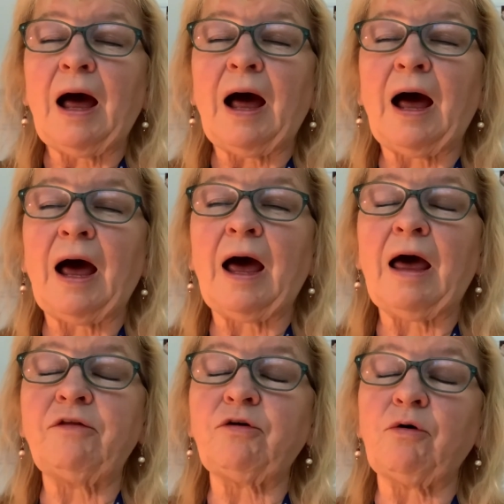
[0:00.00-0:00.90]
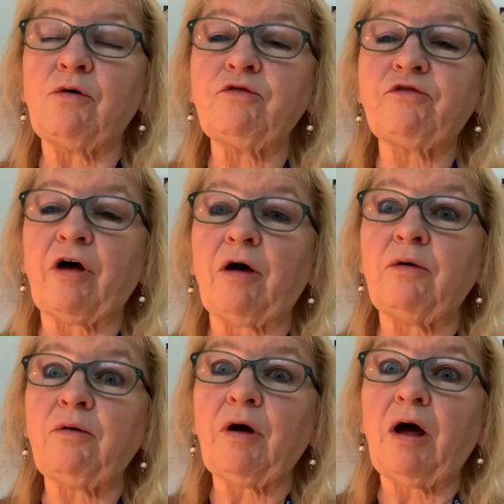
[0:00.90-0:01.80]
and
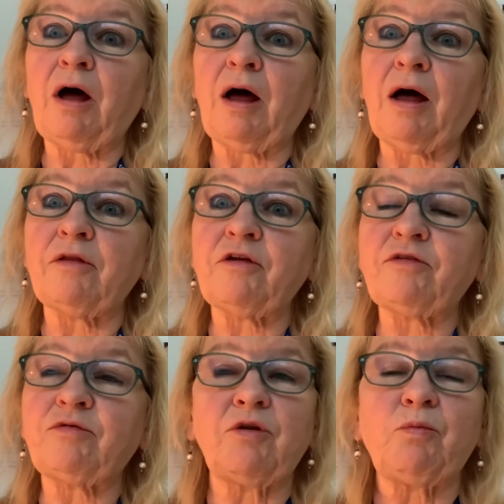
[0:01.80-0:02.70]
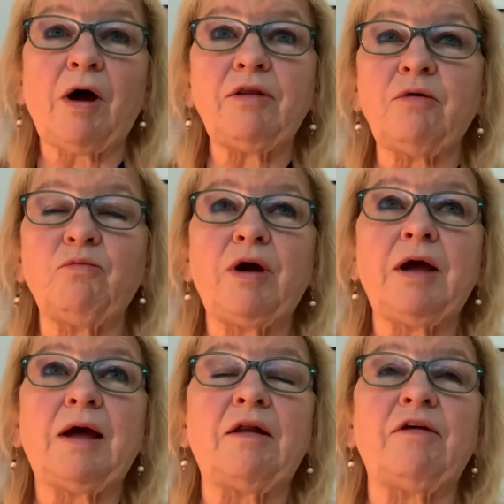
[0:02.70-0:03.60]
also the way that we
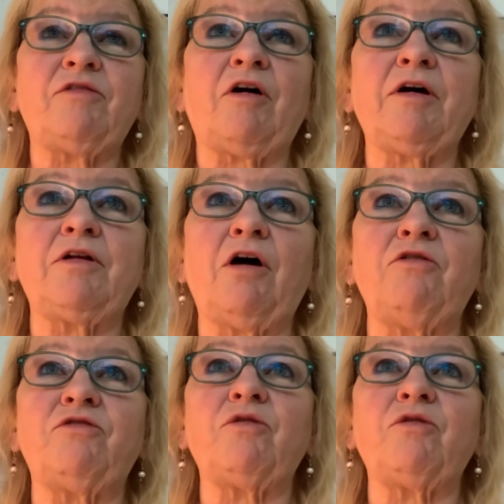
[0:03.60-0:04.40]
get it diagnosed.